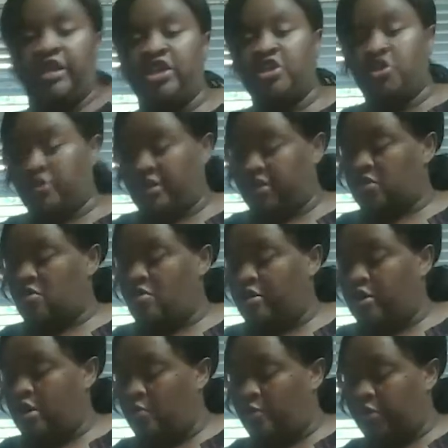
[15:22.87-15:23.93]
issue that's
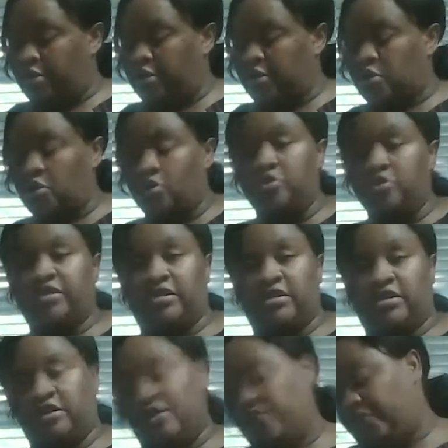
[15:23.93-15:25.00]
going on with the schools and
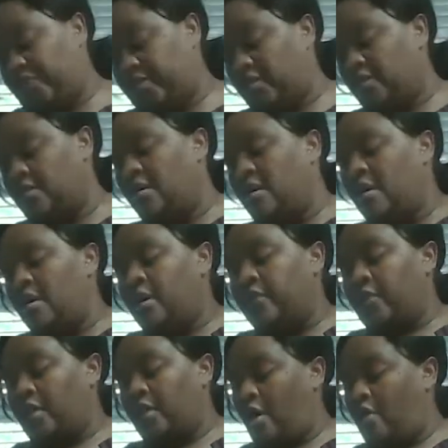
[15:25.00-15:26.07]
stuff and the
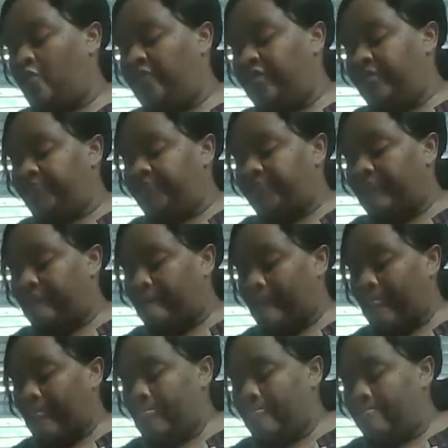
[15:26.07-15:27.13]
COVID.
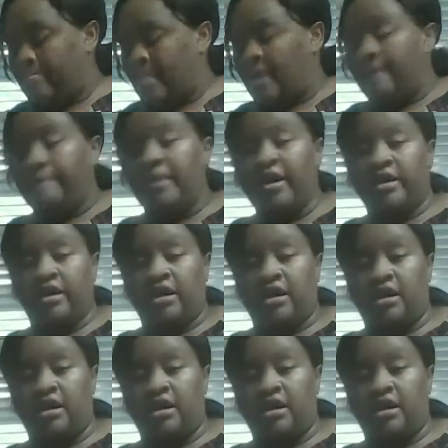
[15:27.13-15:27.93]
But